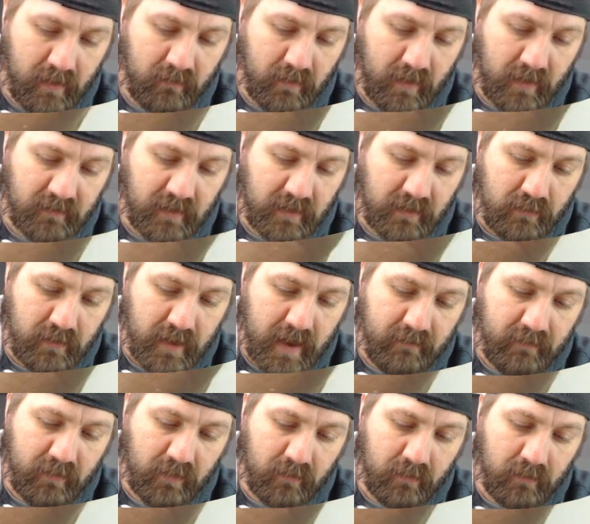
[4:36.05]
as I don't
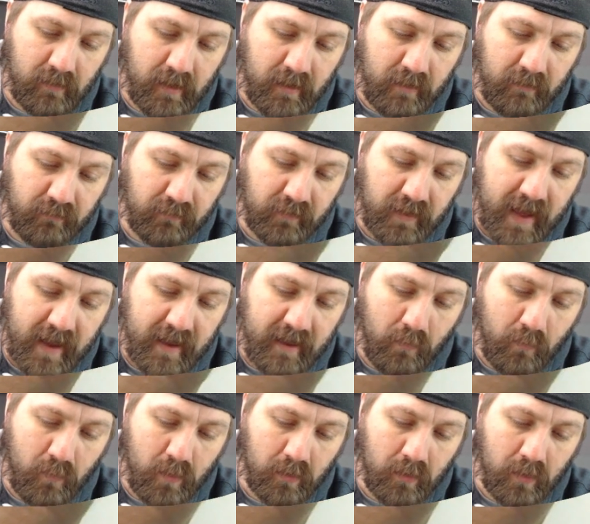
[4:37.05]
have it flat,
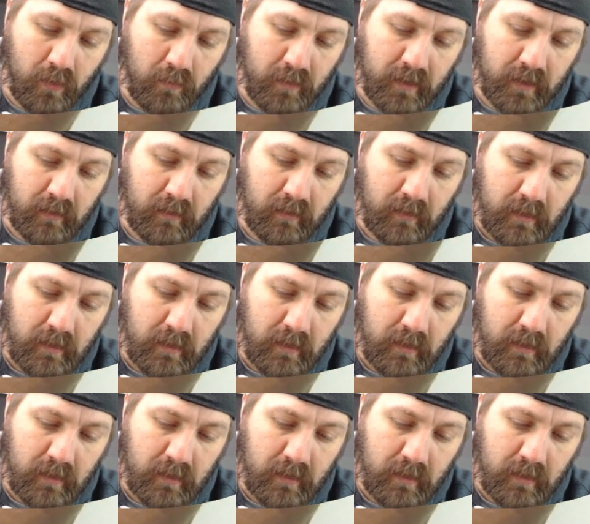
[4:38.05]
it won't go in.